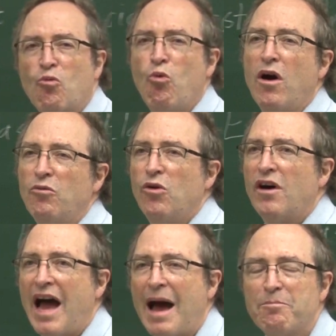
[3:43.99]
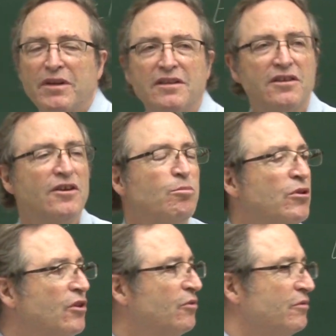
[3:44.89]
what will happen to the
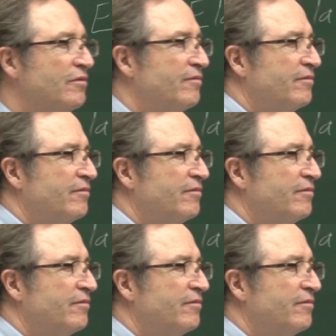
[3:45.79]
balloon?